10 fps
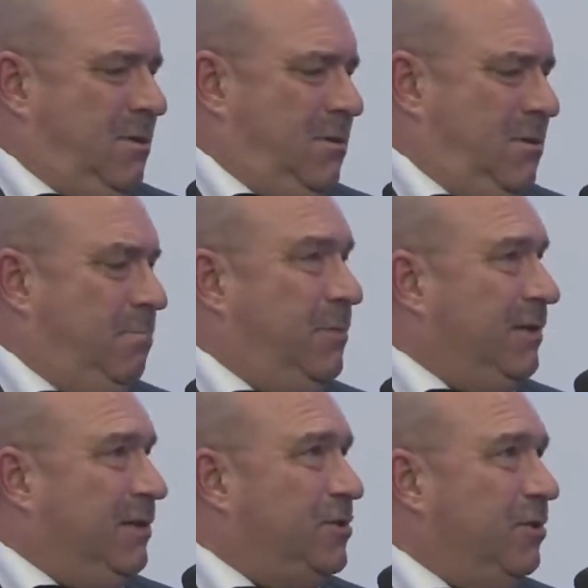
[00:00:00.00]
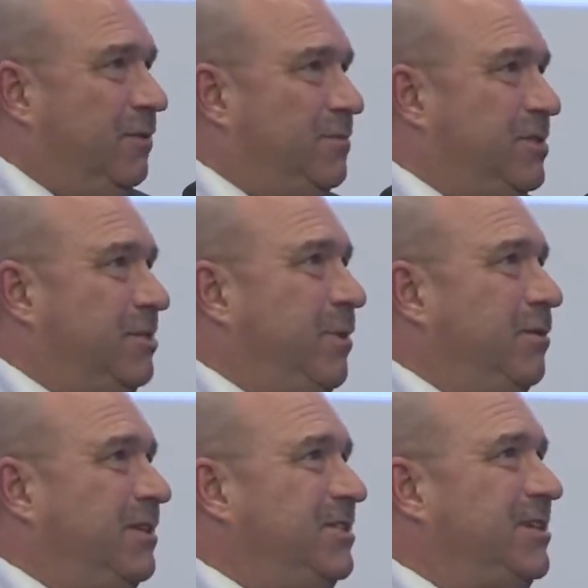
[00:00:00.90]
building services,
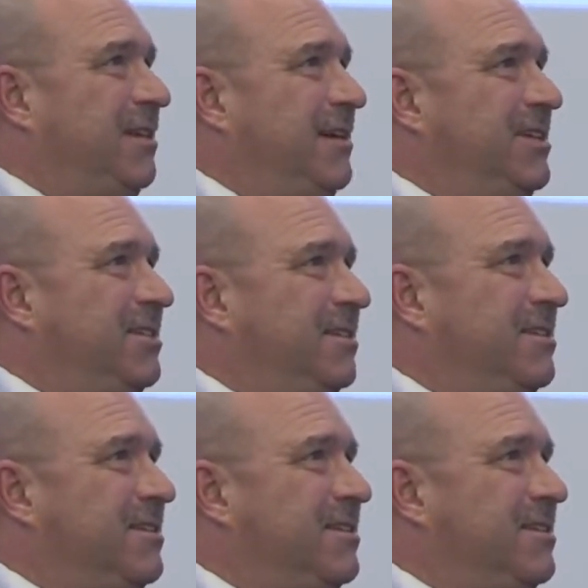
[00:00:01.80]
about installations